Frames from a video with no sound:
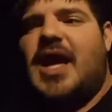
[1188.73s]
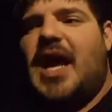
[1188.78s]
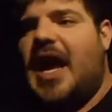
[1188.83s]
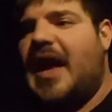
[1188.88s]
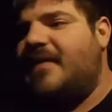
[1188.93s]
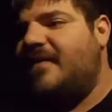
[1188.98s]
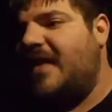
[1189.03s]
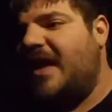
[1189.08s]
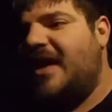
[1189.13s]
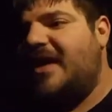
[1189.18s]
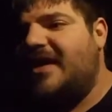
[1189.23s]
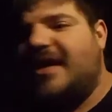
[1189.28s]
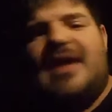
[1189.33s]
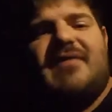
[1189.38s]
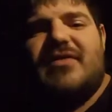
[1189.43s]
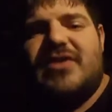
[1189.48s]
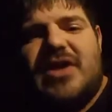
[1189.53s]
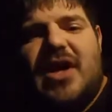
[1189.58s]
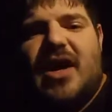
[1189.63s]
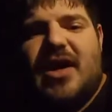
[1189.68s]
and then
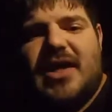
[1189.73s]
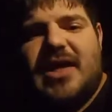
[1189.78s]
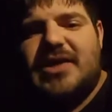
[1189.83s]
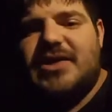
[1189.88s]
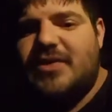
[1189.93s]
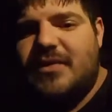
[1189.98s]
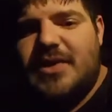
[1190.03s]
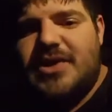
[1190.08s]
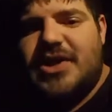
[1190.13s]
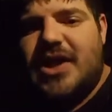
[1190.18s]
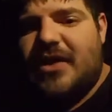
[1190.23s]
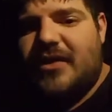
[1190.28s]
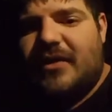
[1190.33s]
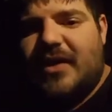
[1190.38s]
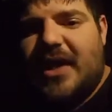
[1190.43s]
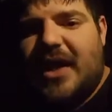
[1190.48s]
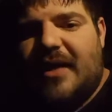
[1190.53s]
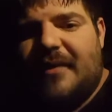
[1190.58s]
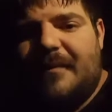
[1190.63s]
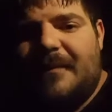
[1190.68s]
never talking to each other
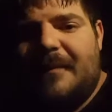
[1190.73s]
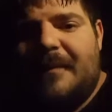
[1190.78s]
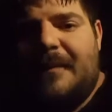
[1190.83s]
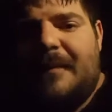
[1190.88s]
again.